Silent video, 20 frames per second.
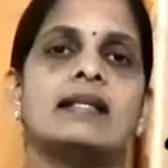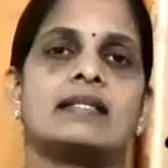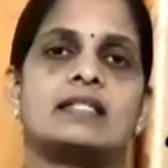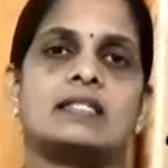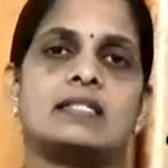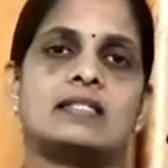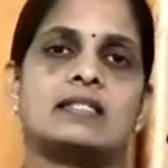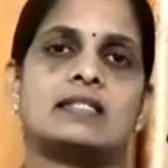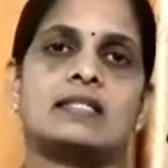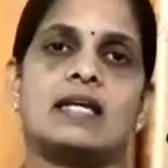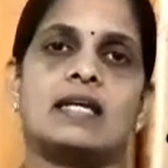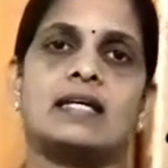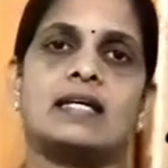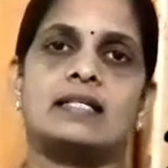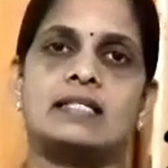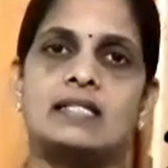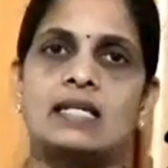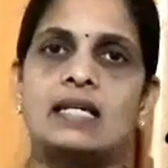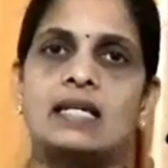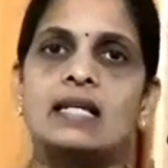
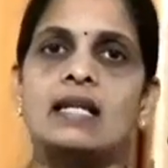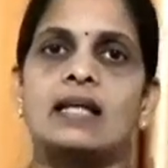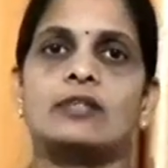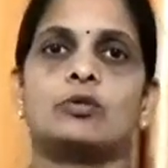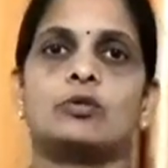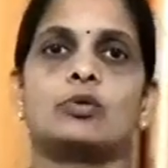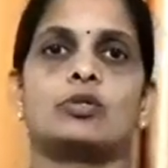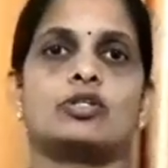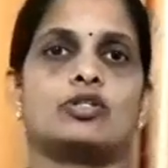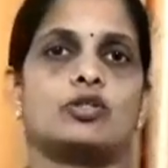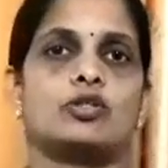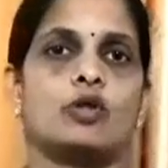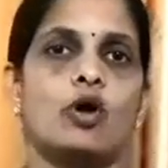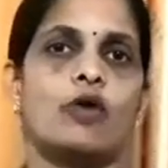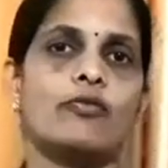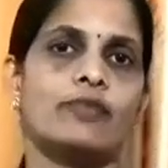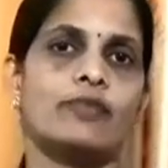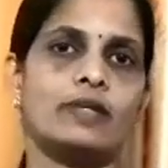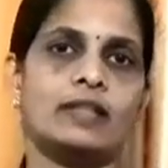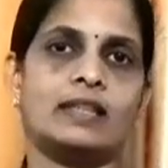Steel Authority
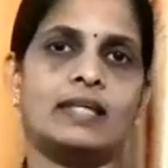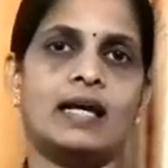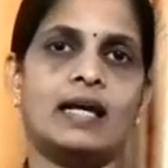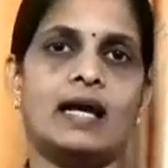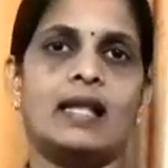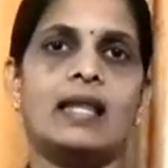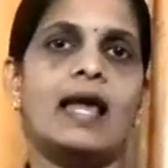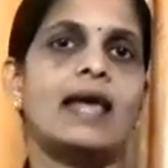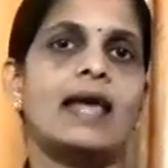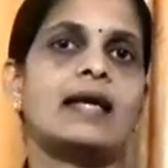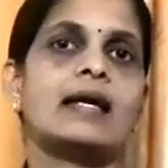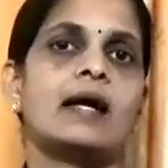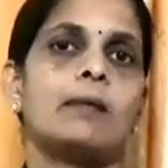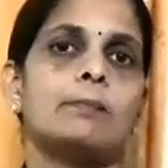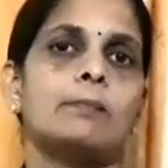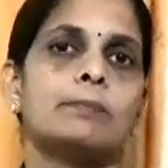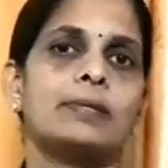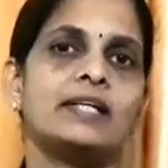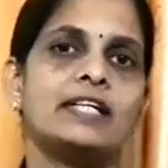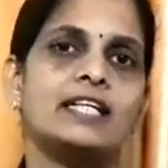of India, like
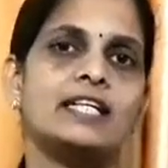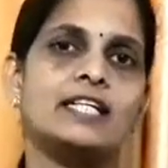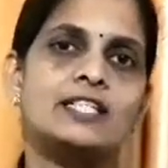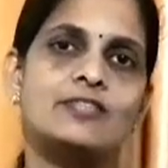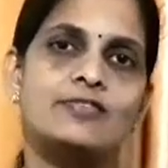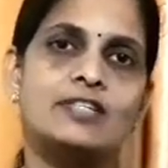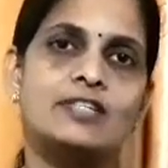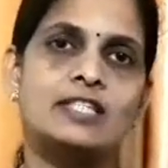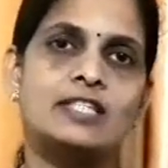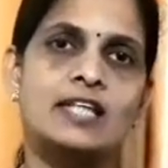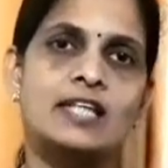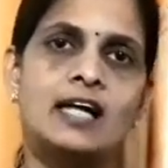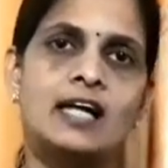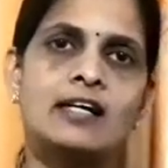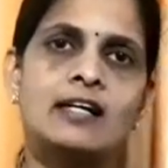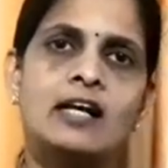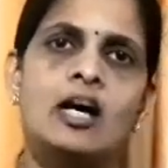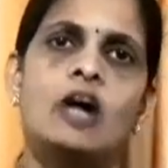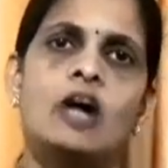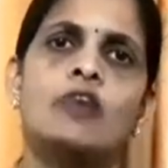companies which are
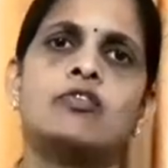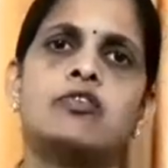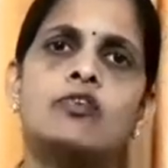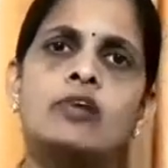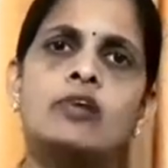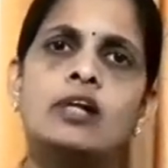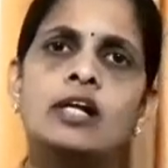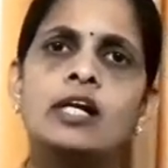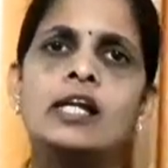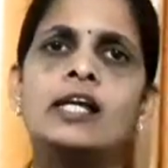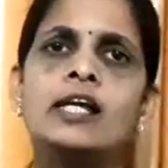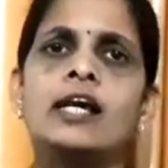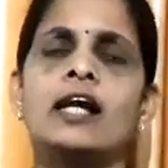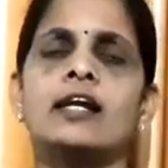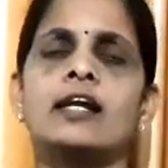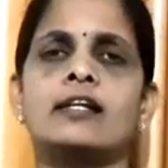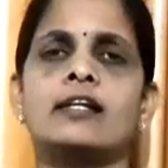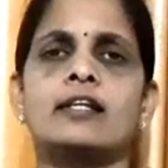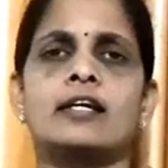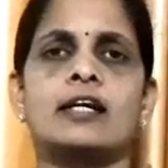fully
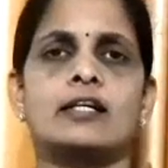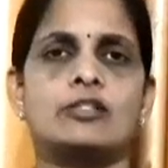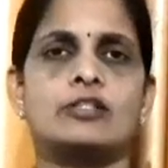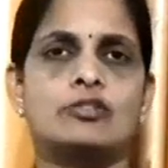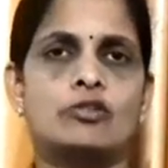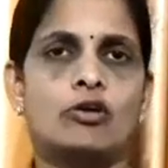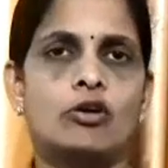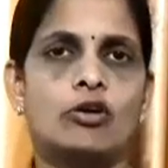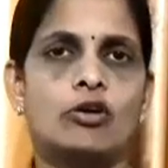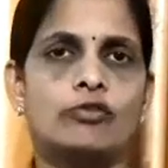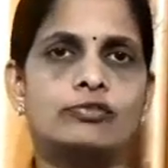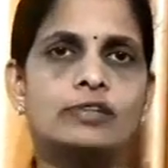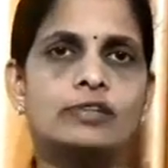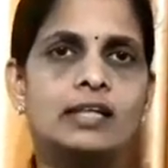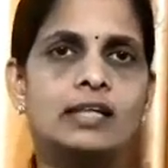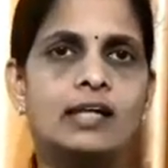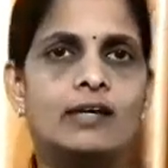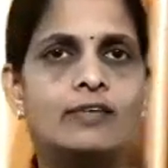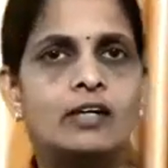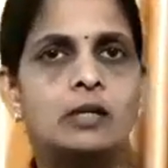under the control of the
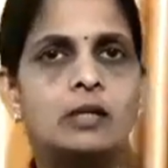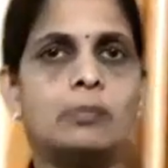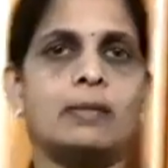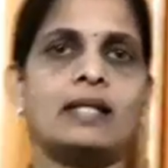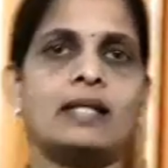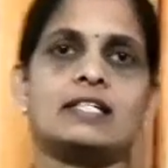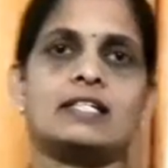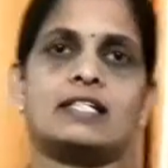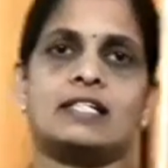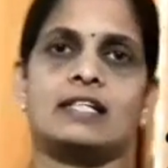government,